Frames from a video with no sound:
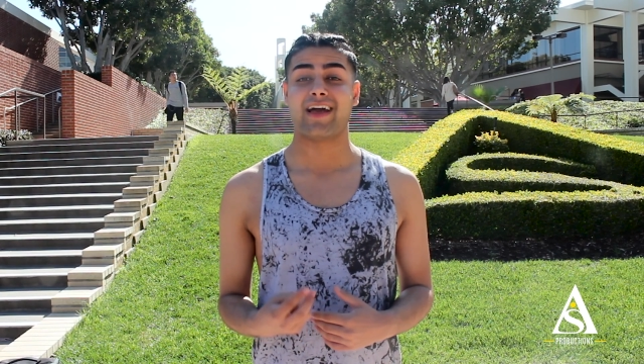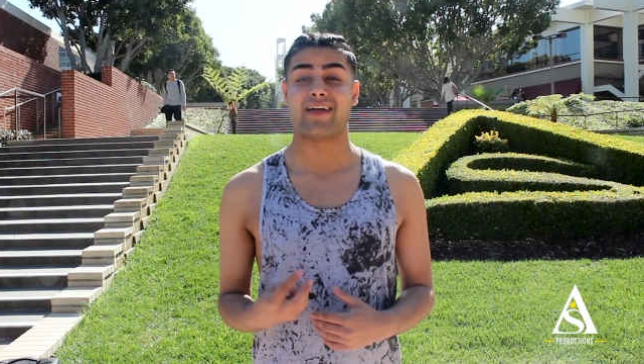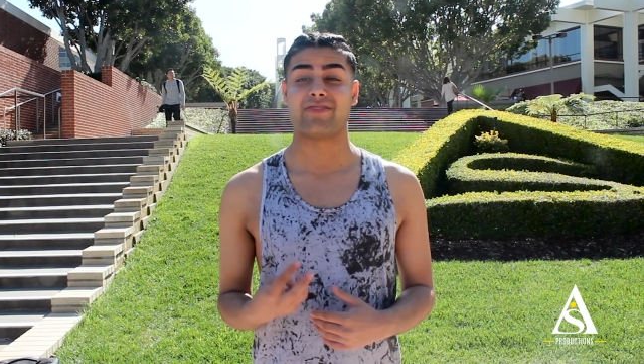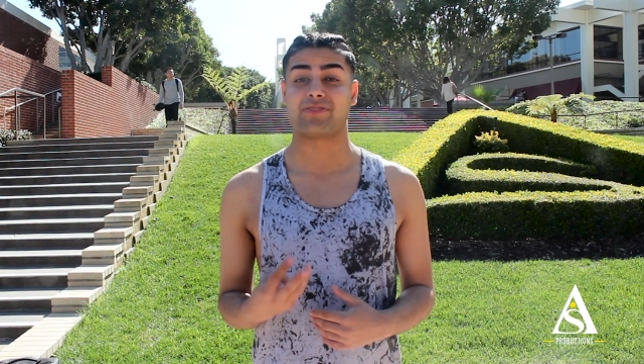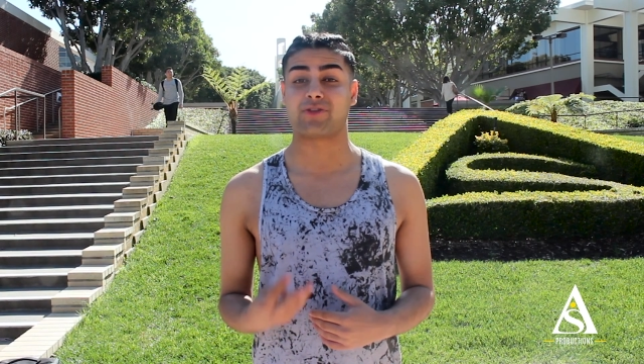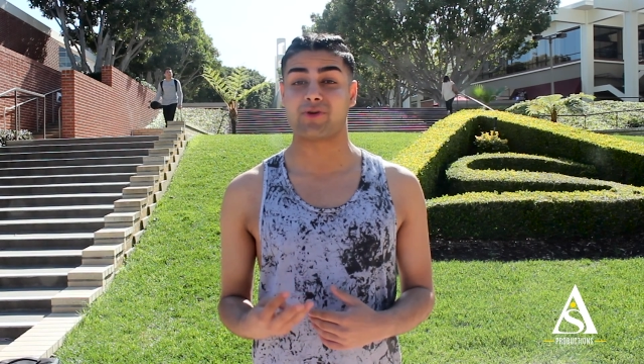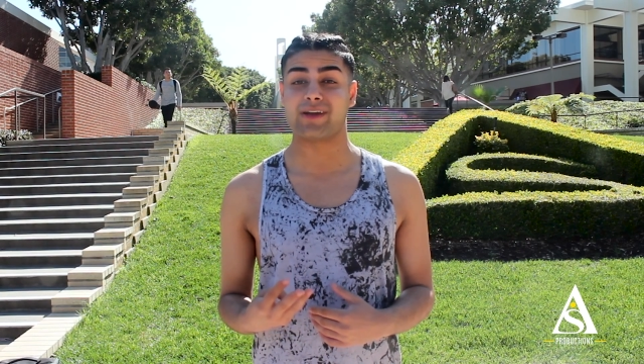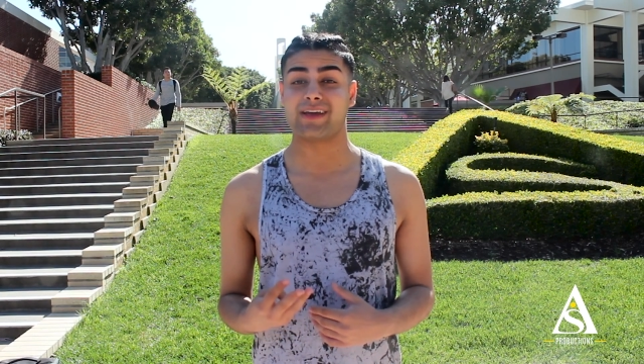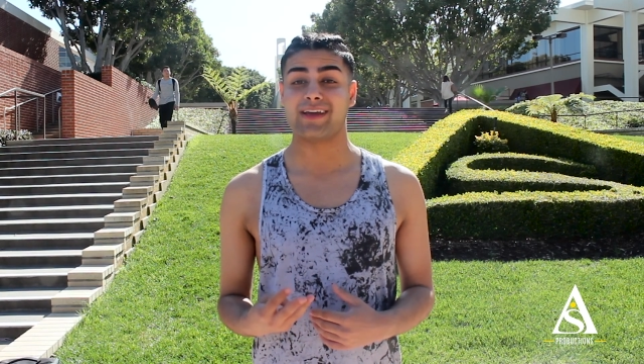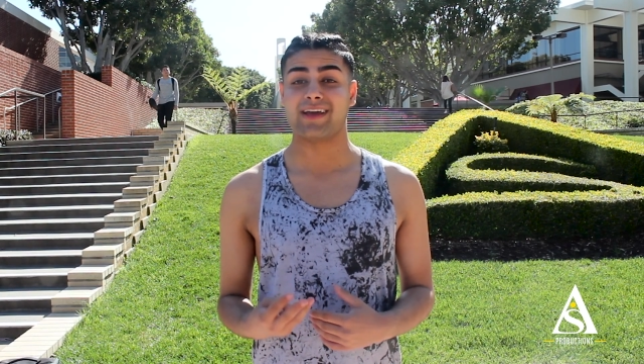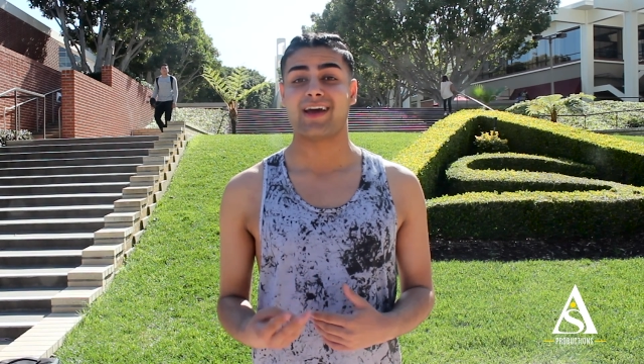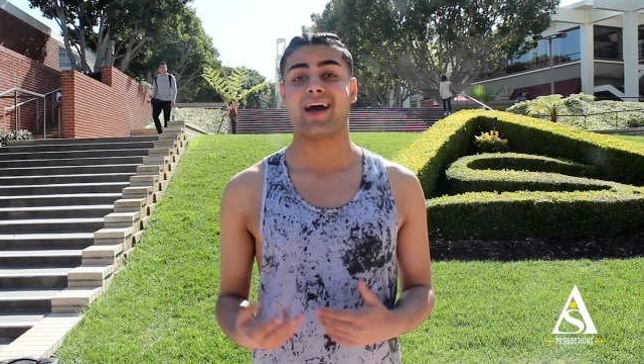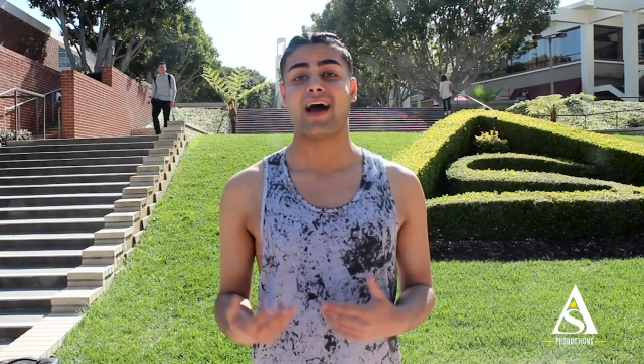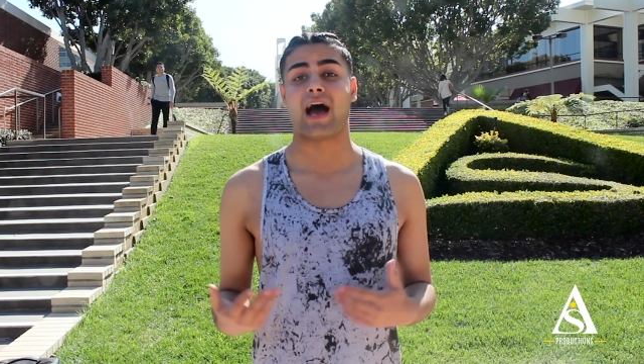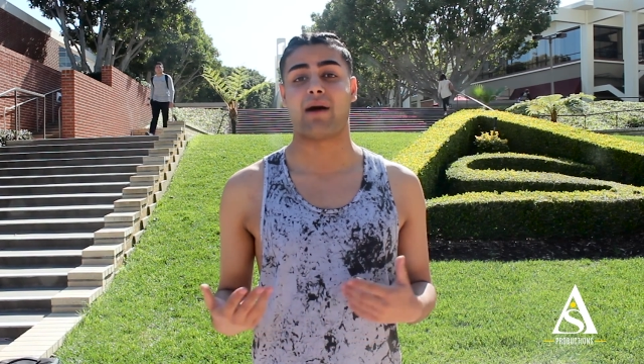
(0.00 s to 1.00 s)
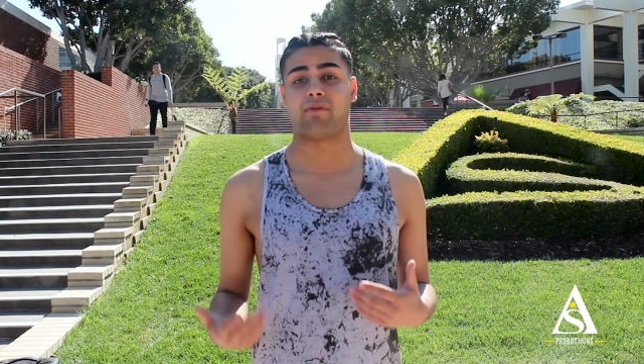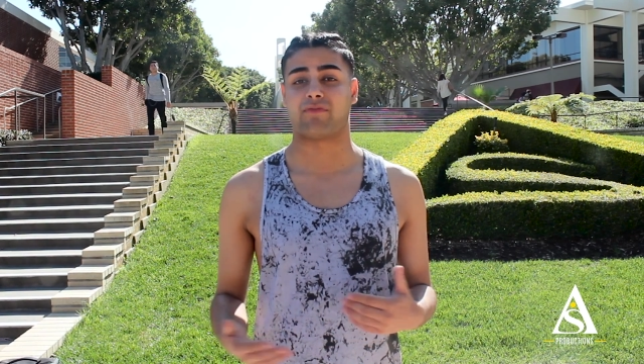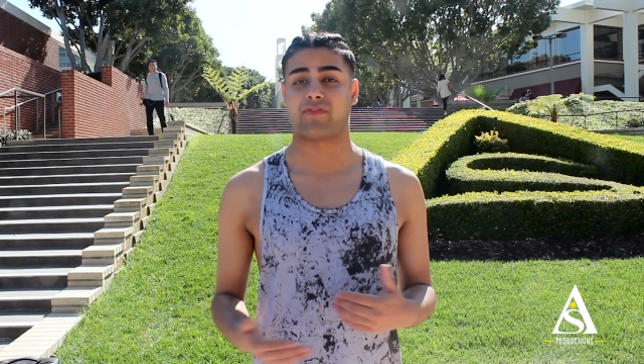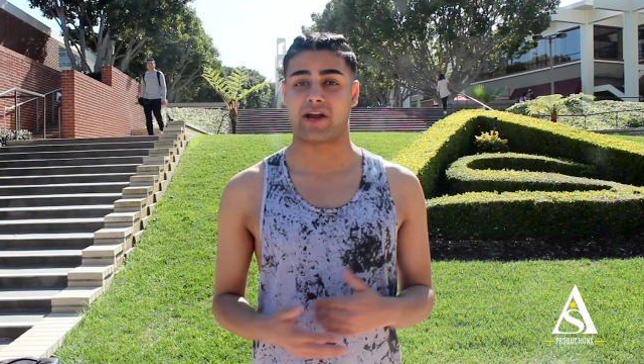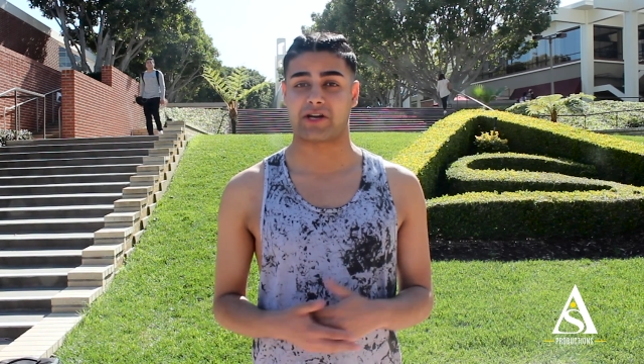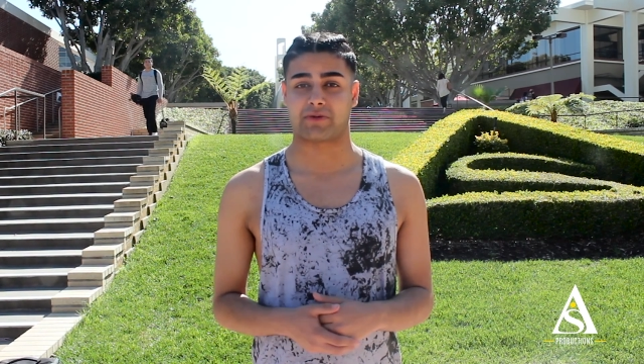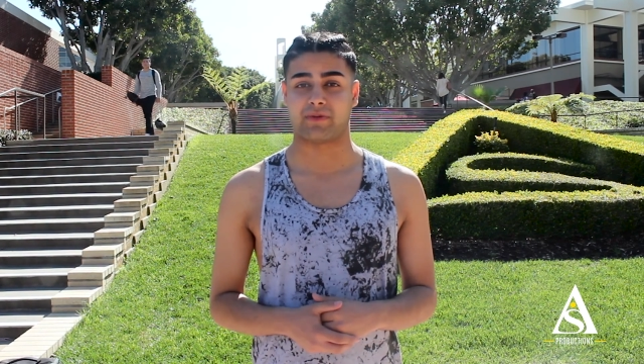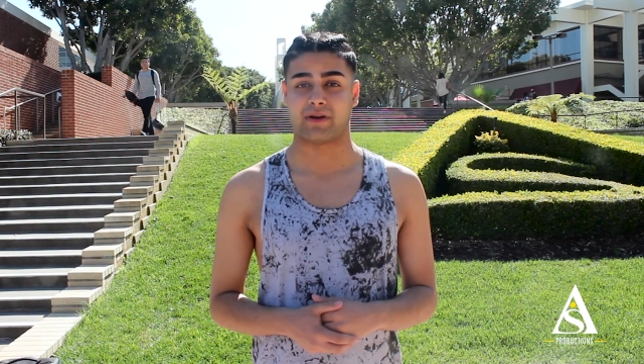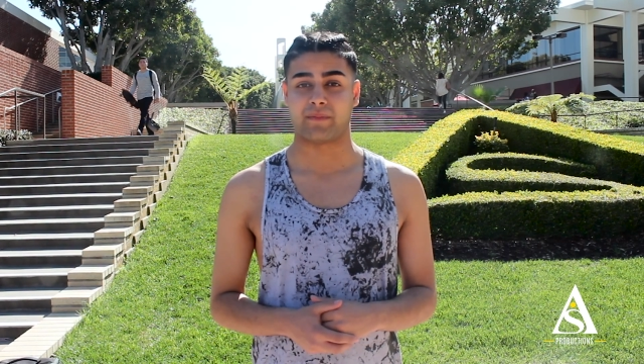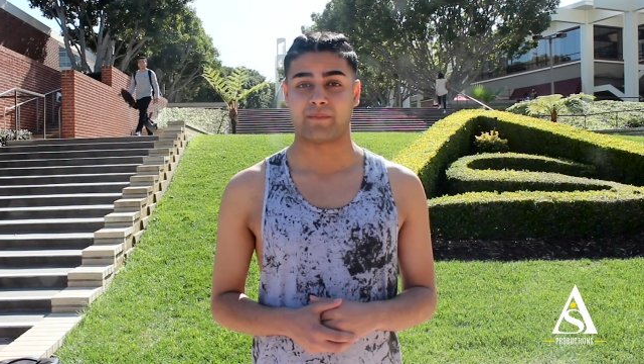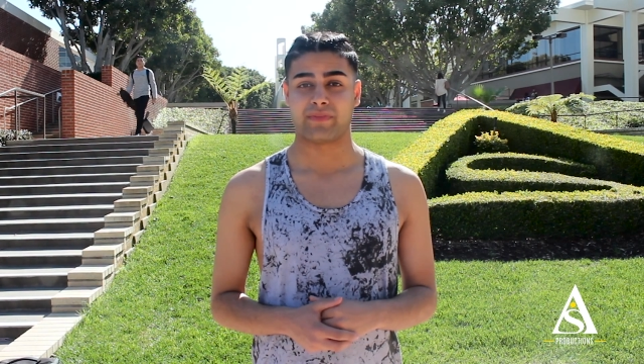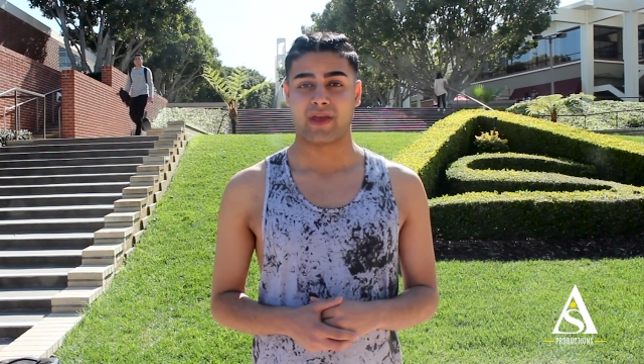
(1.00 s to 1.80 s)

and three, I'm a freshman.